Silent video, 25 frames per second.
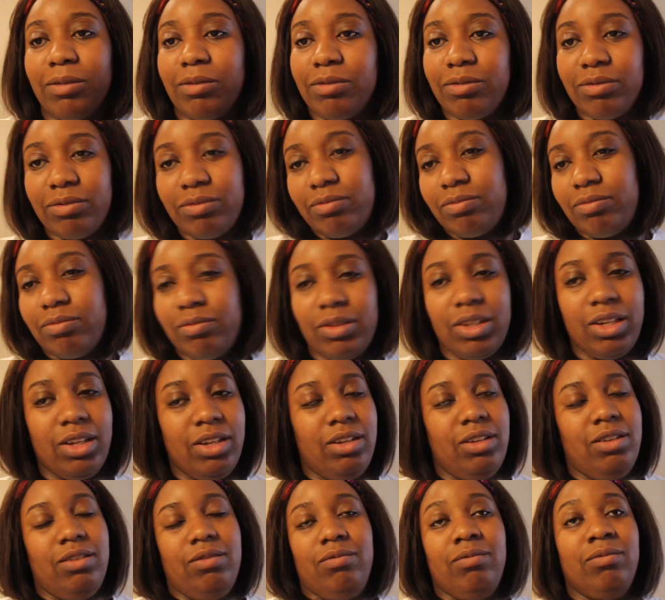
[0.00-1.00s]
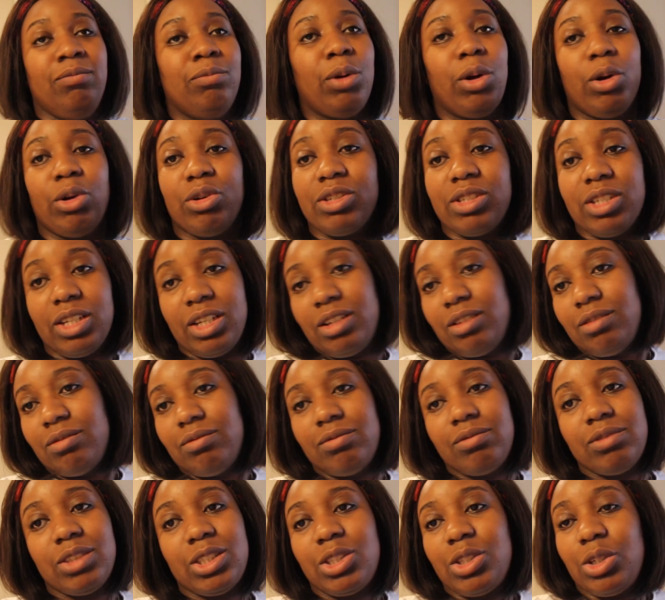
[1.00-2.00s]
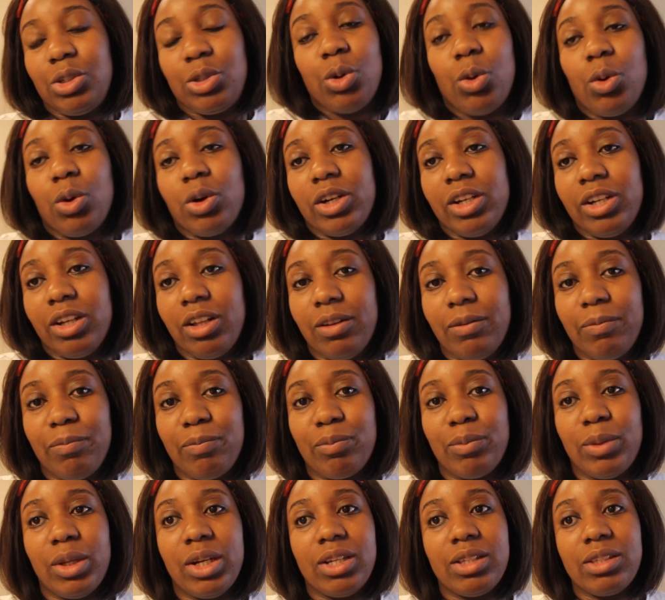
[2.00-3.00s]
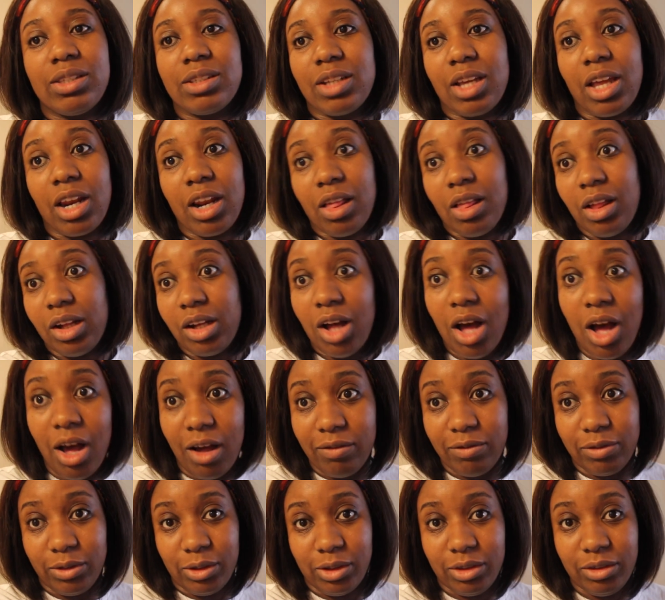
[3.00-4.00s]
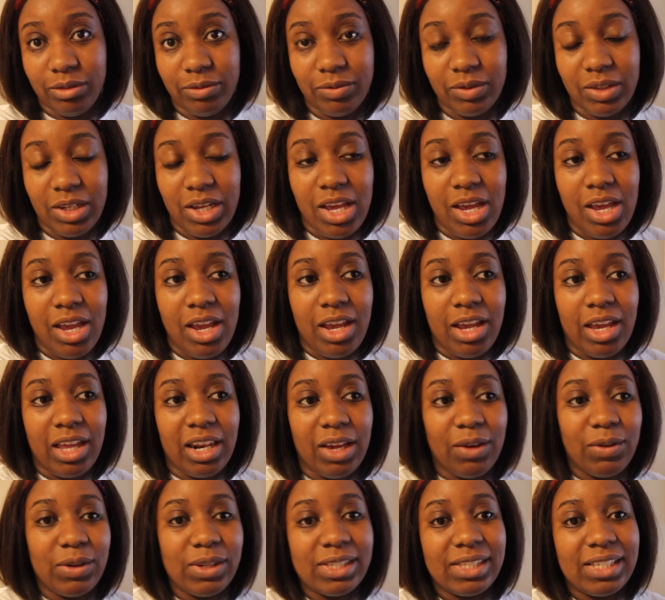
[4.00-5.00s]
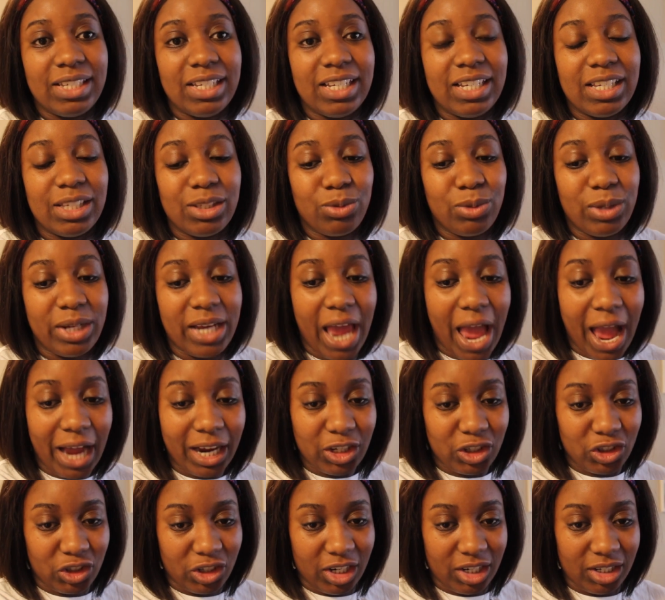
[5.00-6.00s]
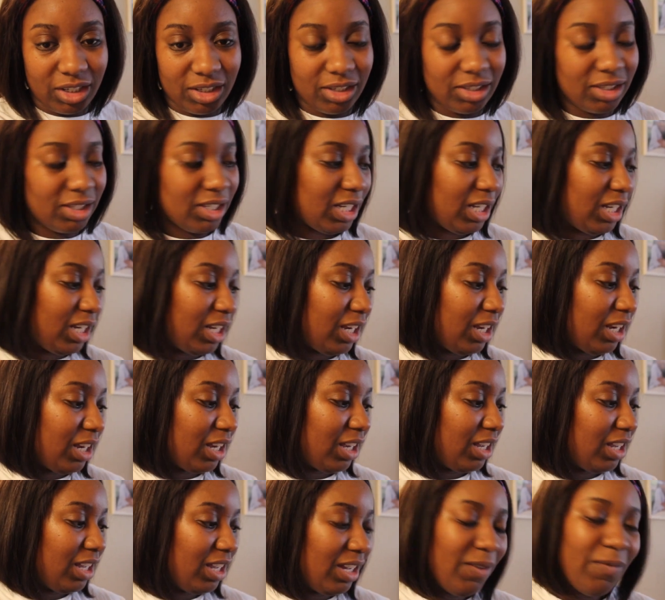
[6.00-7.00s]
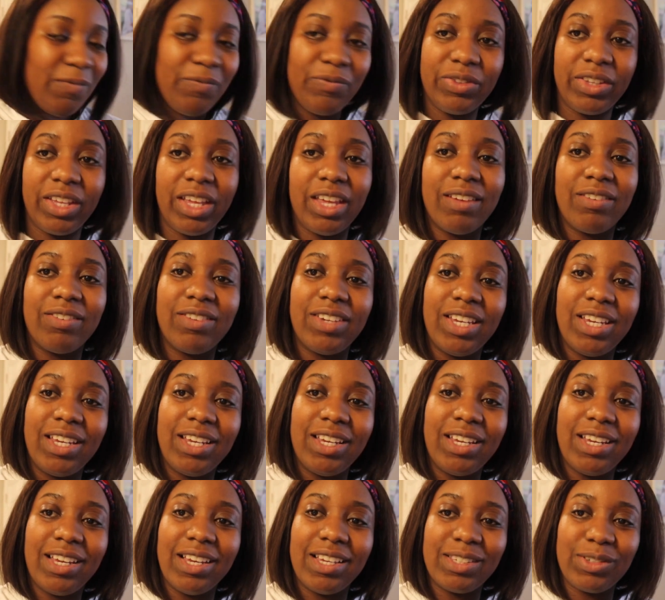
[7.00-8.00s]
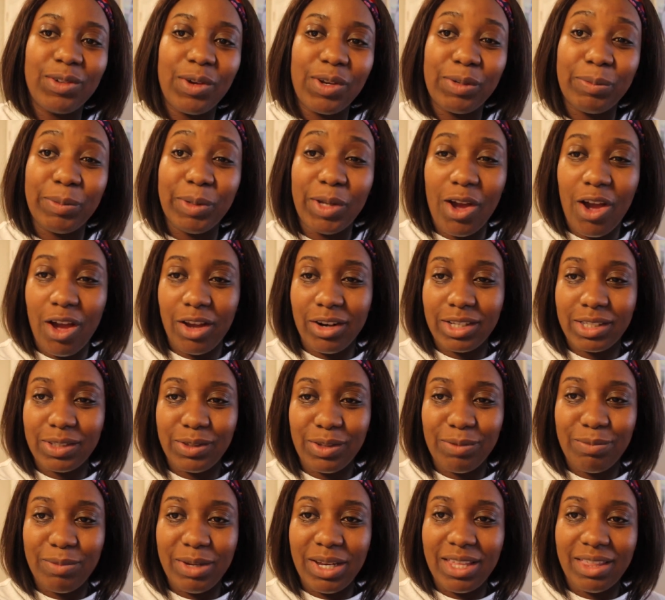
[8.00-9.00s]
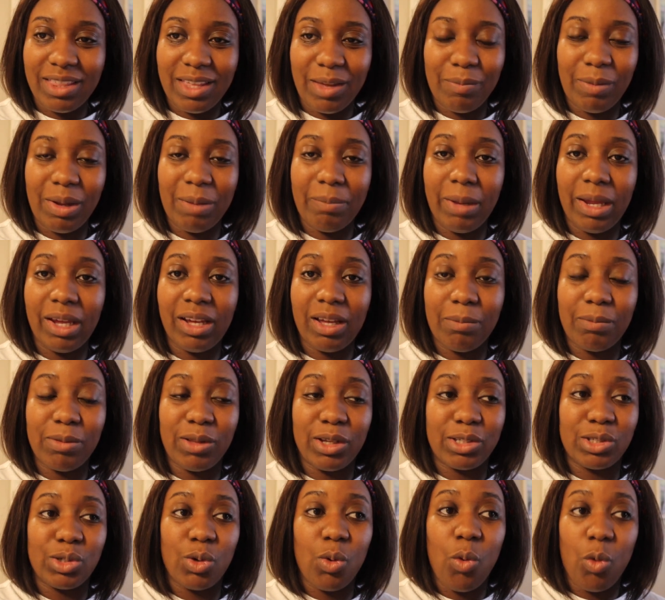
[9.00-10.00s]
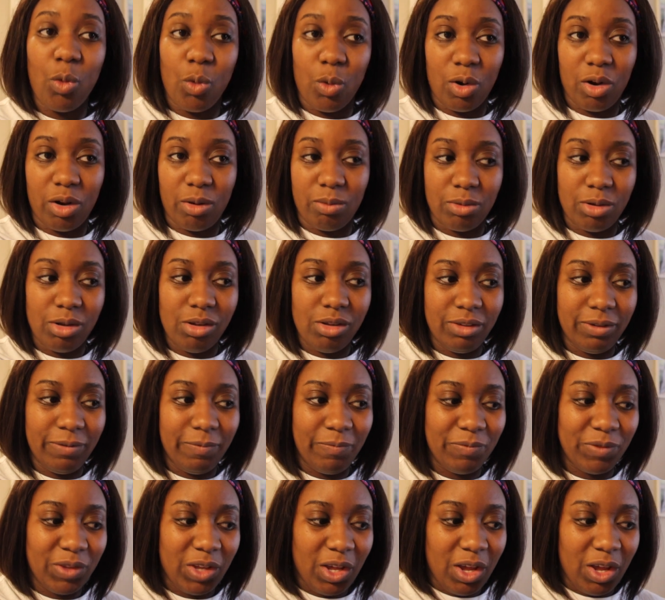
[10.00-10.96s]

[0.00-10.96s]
of person's tutorial, but it's going to look awful. And I want to see his reaction to see if he is going to be honest with me that my makeup looks horrible,